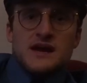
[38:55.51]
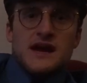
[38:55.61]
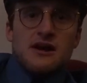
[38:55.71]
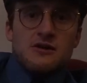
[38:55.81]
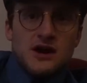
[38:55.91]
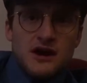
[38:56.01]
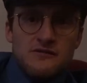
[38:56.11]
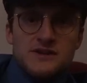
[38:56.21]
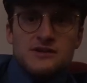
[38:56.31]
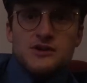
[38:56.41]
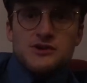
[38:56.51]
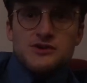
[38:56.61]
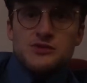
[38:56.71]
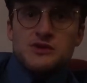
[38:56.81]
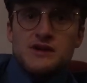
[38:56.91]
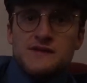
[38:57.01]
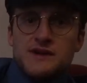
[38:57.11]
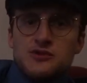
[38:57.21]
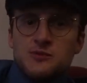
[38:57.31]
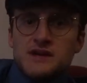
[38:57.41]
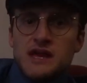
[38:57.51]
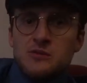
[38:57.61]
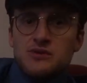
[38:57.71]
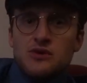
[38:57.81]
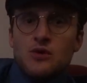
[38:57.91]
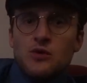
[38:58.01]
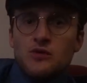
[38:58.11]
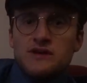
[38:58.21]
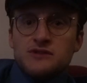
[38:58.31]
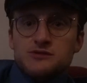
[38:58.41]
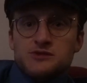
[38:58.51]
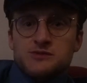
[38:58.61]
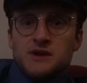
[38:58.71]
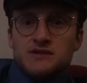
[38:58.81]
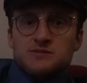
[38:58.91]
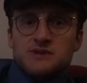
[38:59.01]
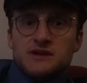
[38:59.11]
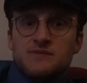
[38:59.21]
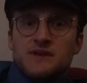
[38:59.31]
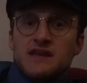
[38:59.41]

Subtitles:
How confident are you that you'll be able to only use responsibly